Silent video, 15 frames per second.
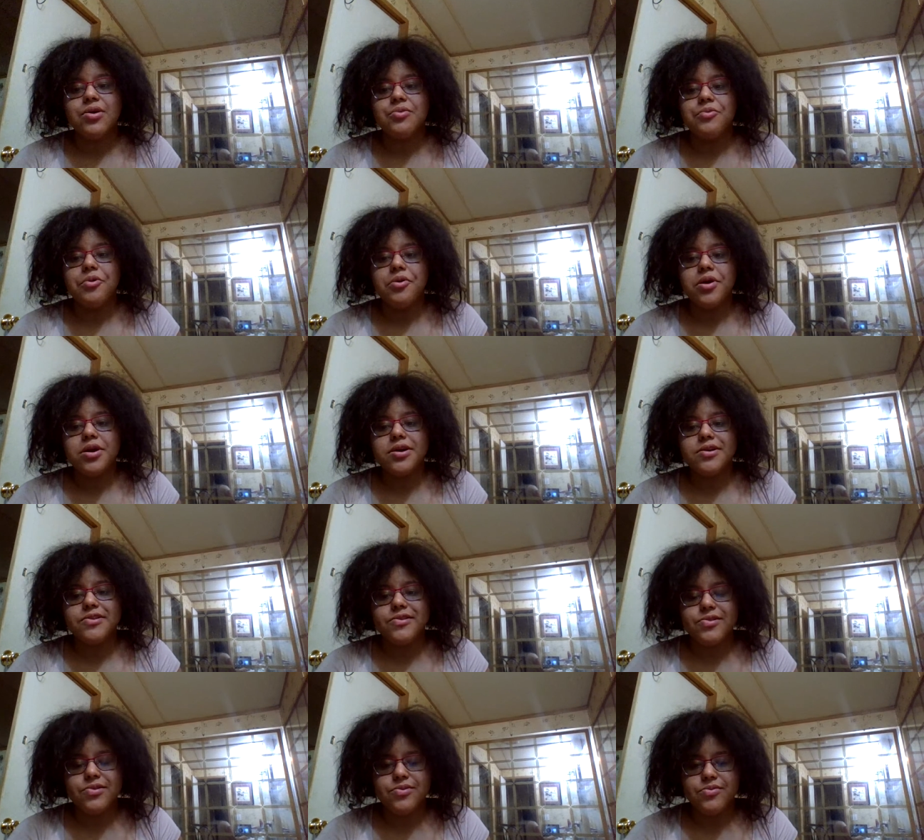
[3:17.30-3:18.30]
want
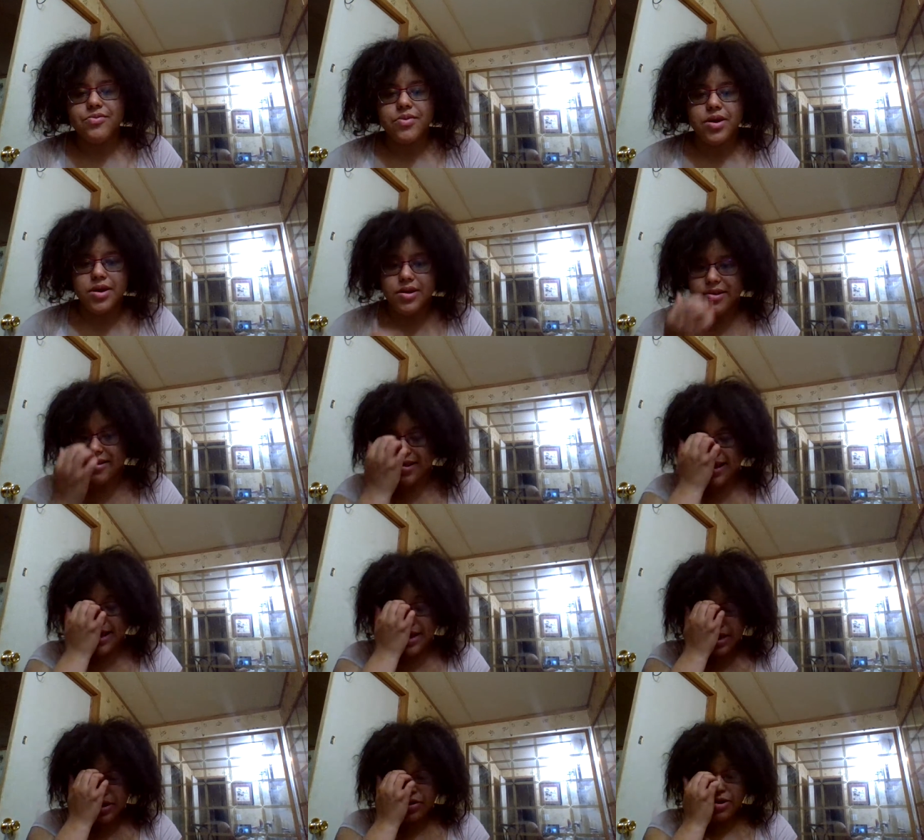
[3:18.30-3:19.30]
us to
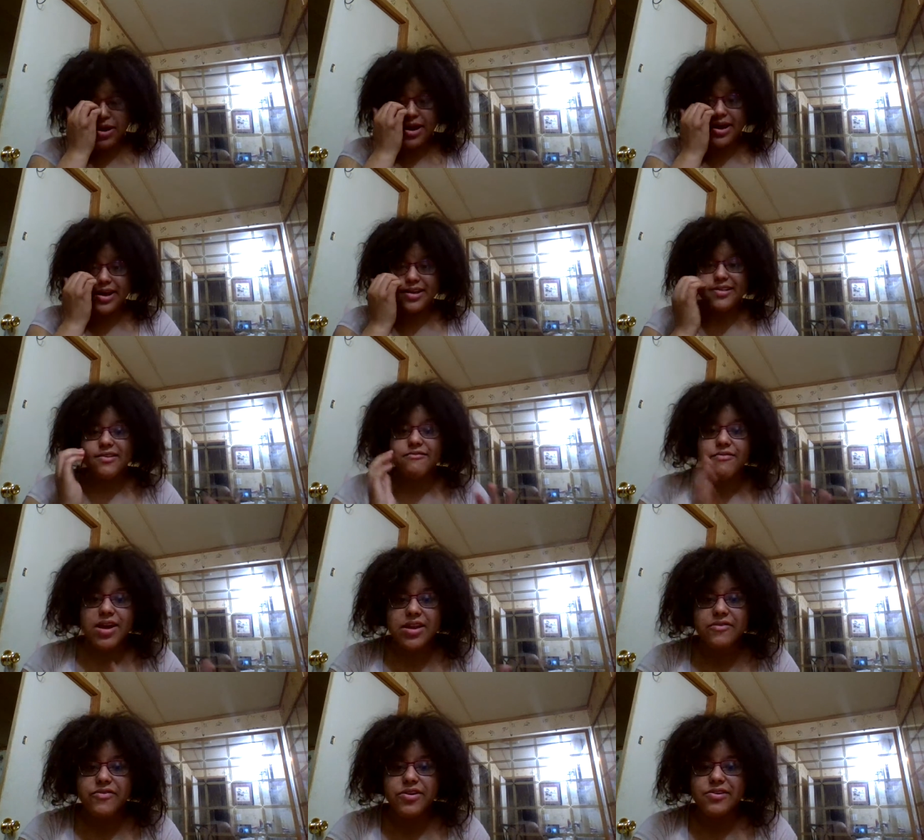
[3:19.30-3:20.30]
understand it or not isn't
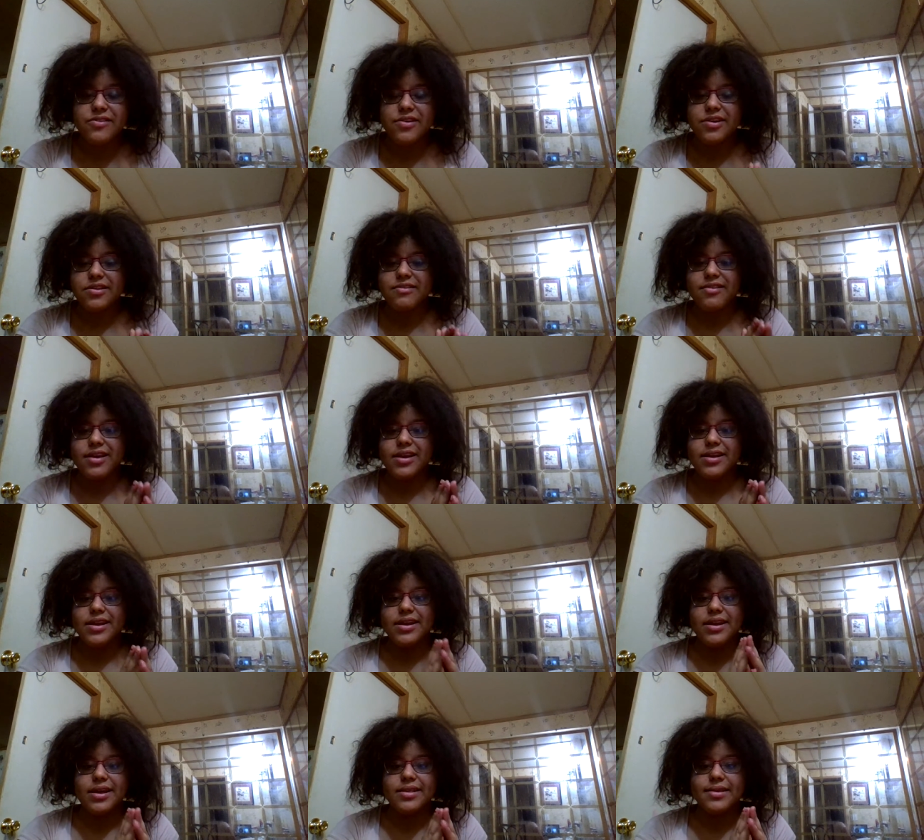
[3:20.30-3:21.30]
ready for us to understand
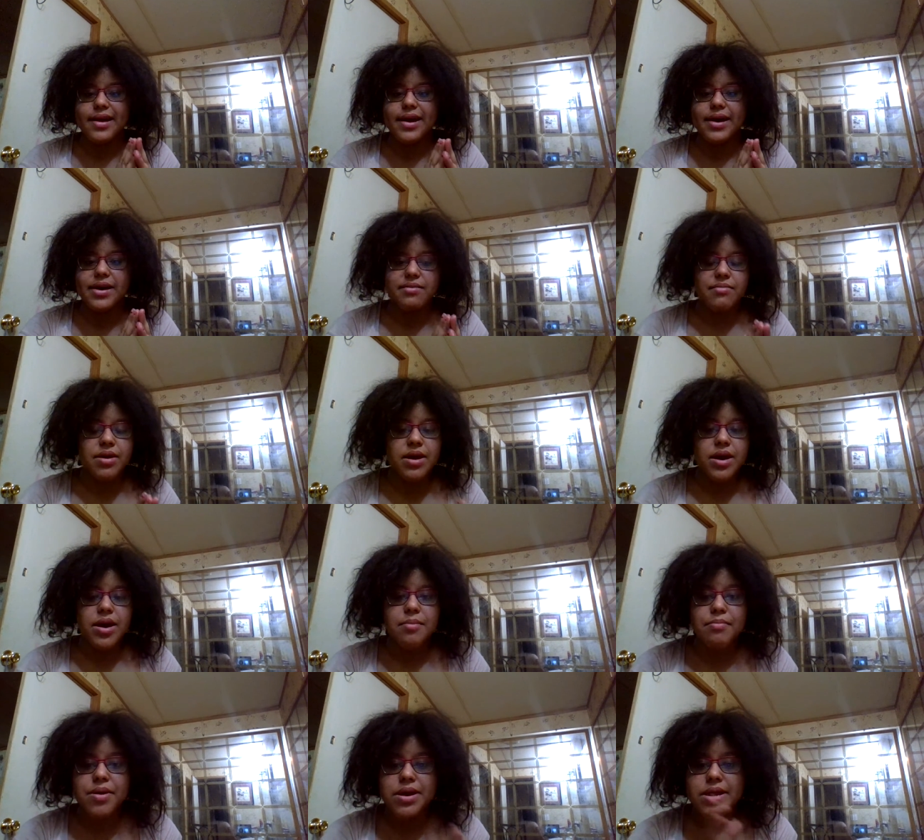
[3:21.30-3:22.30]
it at that time.
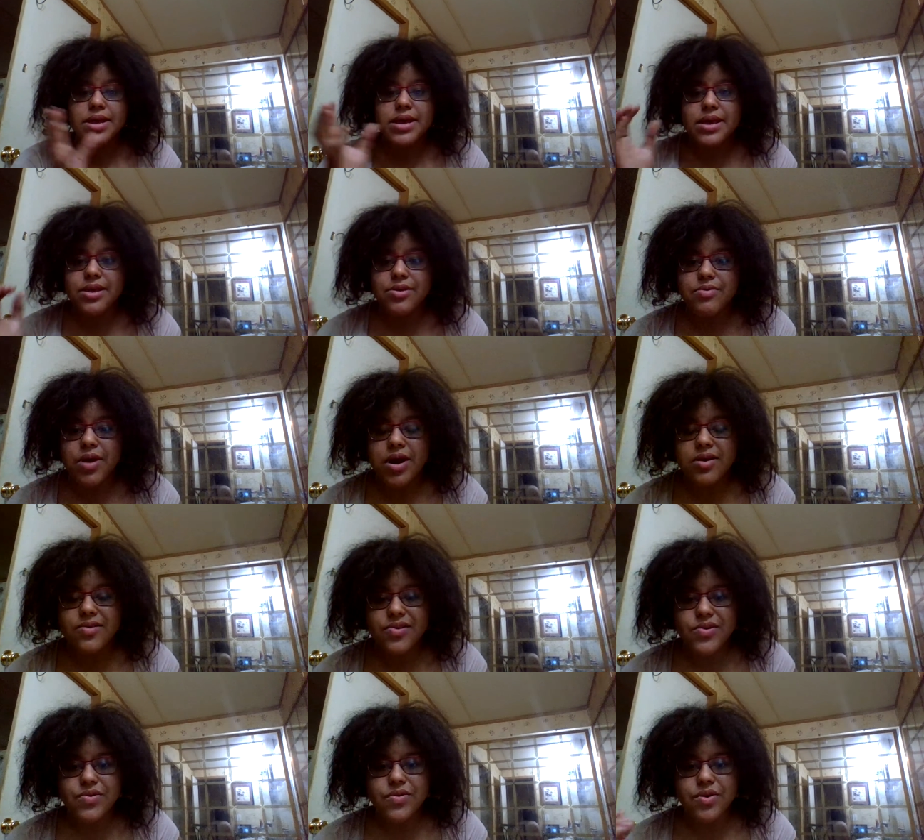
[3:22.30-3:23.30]
But then you
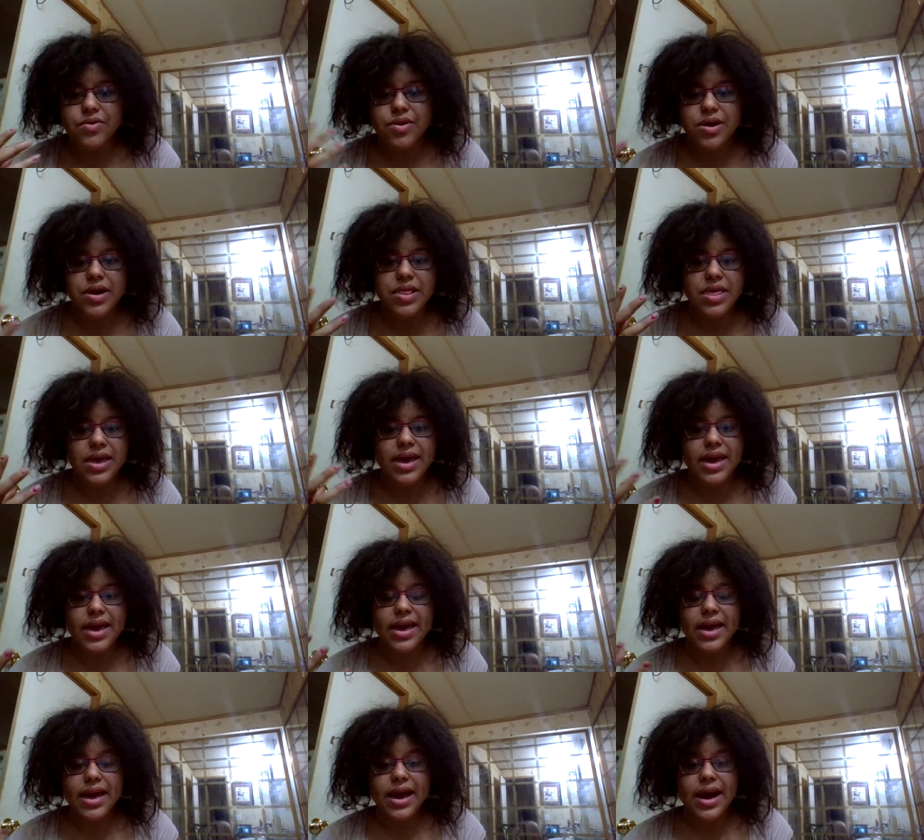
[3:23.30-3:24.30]
also, on the other
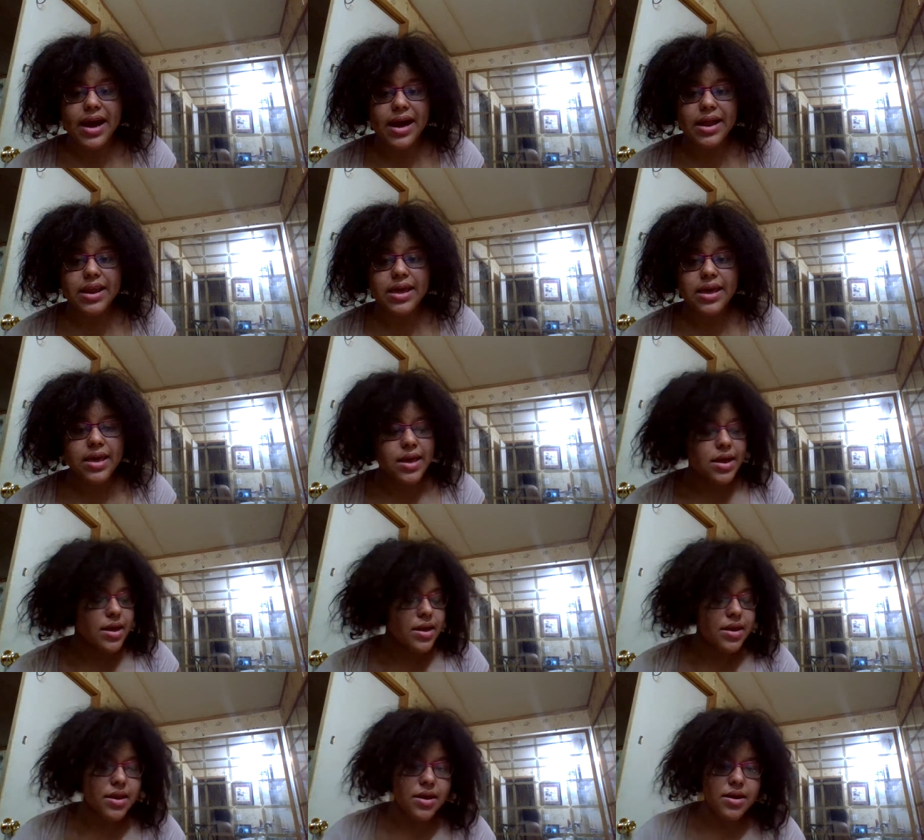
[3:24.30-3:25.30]
hand, got
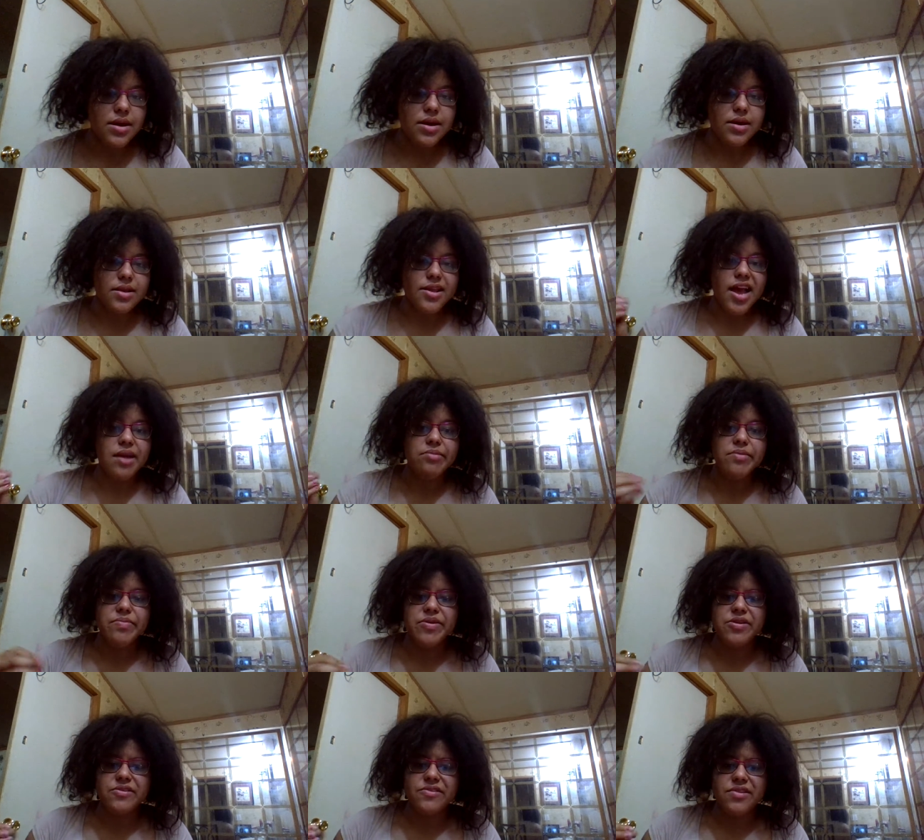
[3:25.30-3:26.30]
the type of
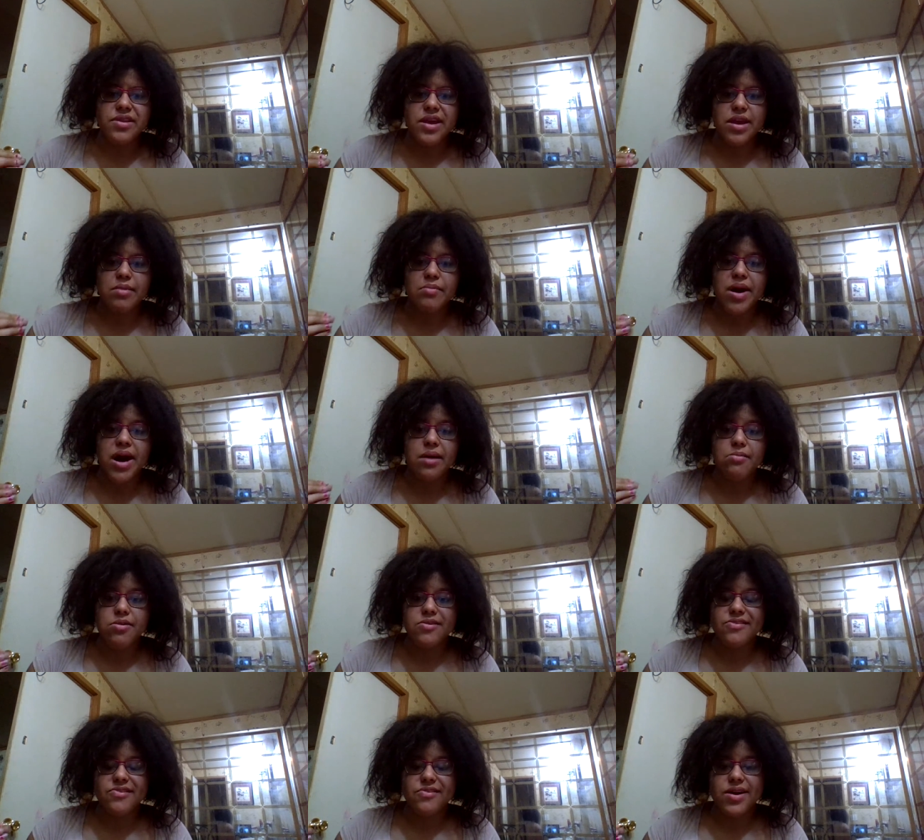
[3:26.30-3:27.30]
person that the Bible
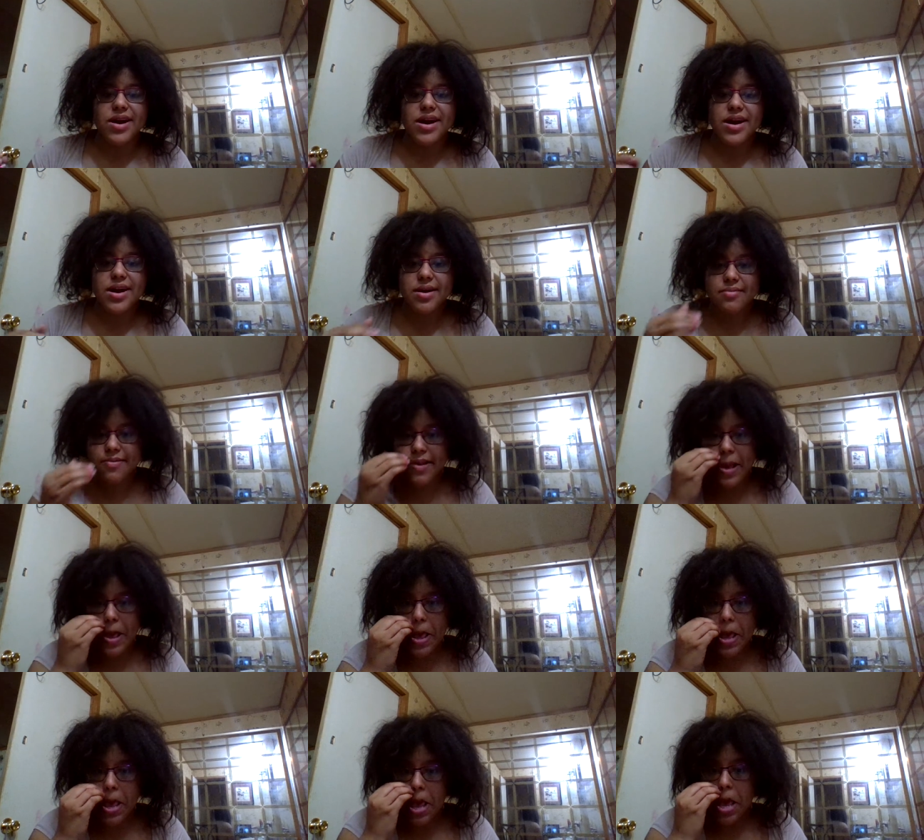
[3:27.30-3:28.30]
describes,
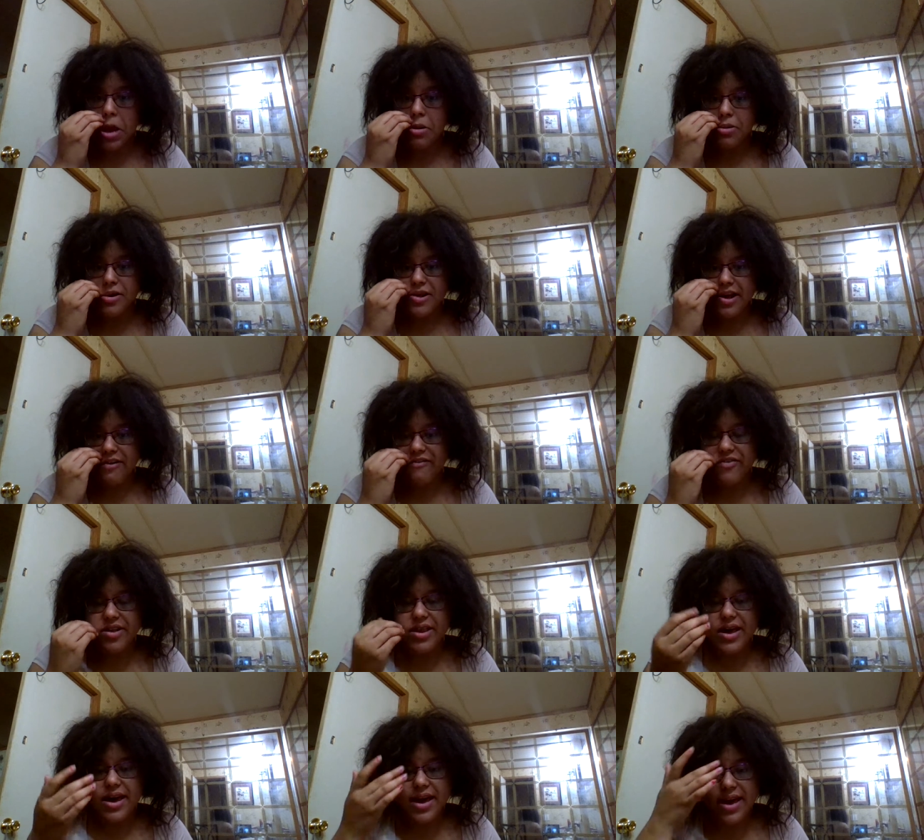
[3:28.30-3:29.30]
which I
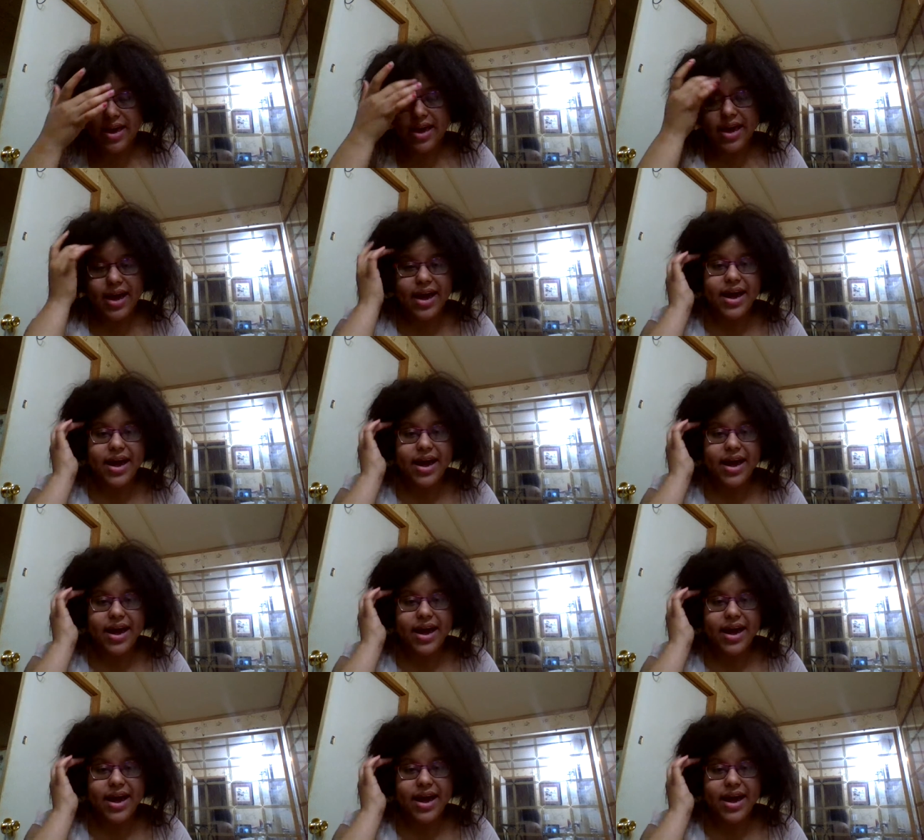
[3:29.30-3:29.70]
feel like,